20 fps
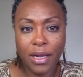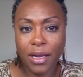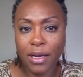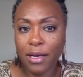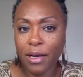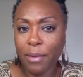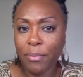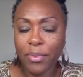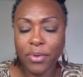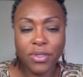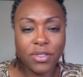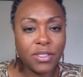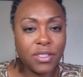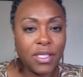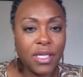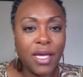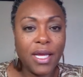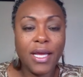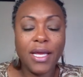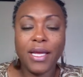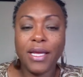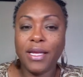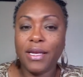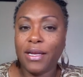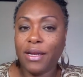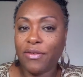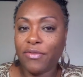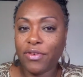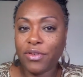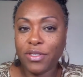numbers. He
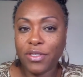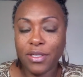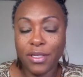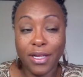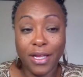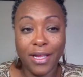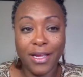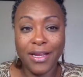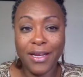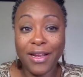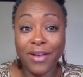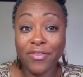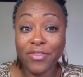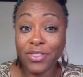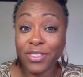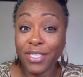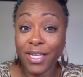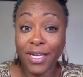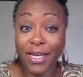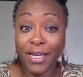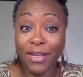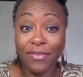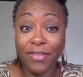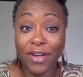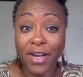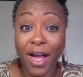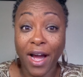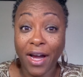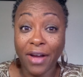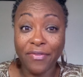never said even
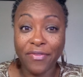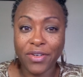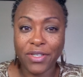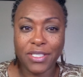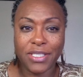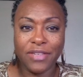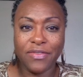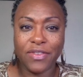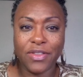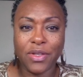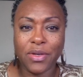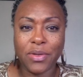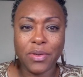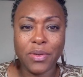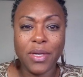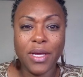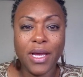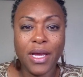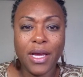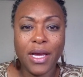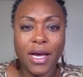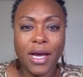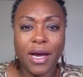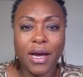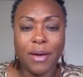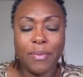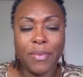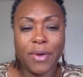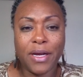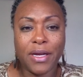converts, even though
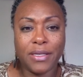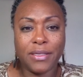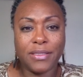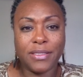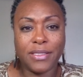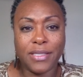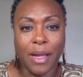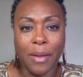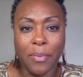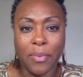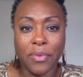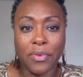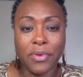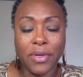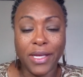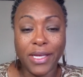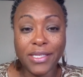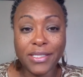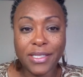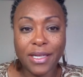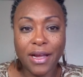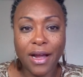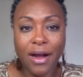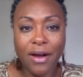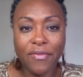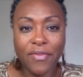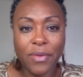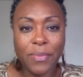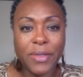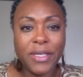a disciple is a
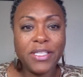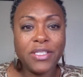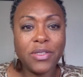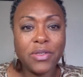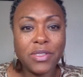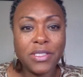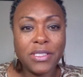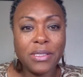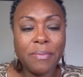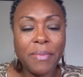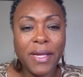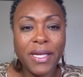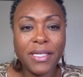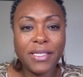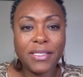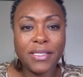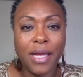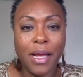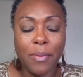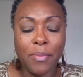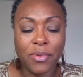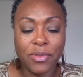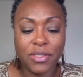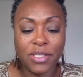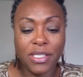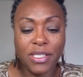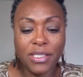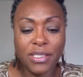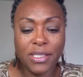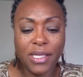convert, but he told us to make disciples.
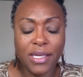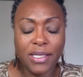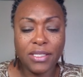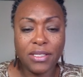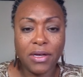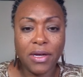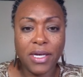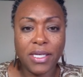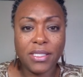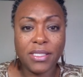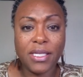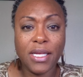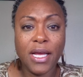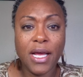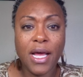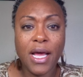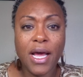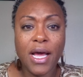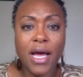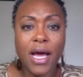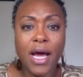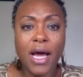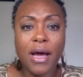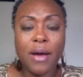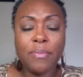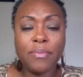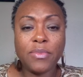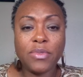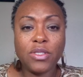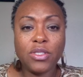He said to us
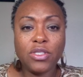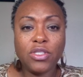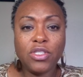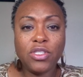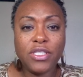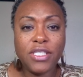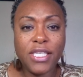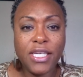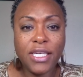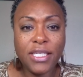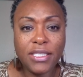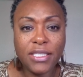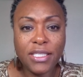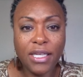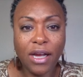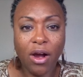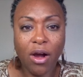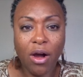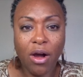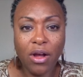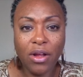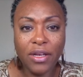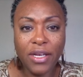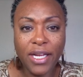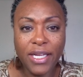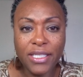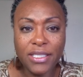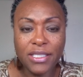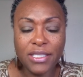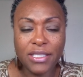to teach all
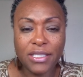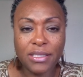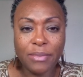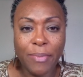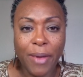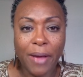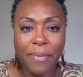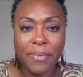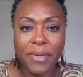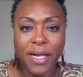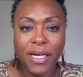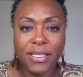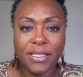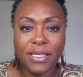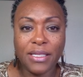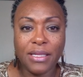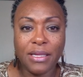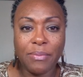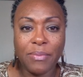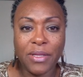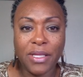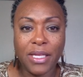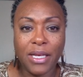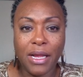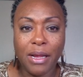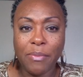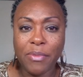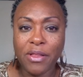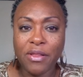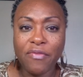nations, baptizing them in the
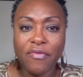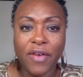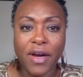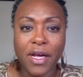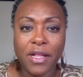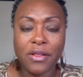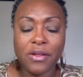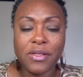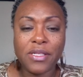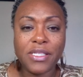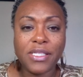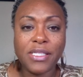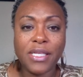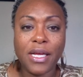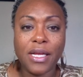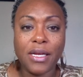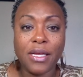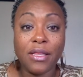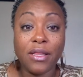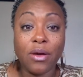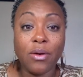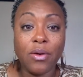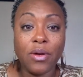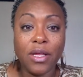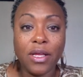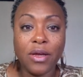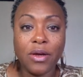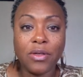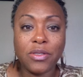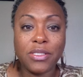name of the Father, the Son, and the
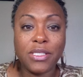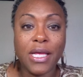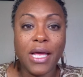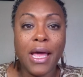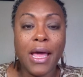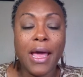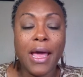Holy Ghost,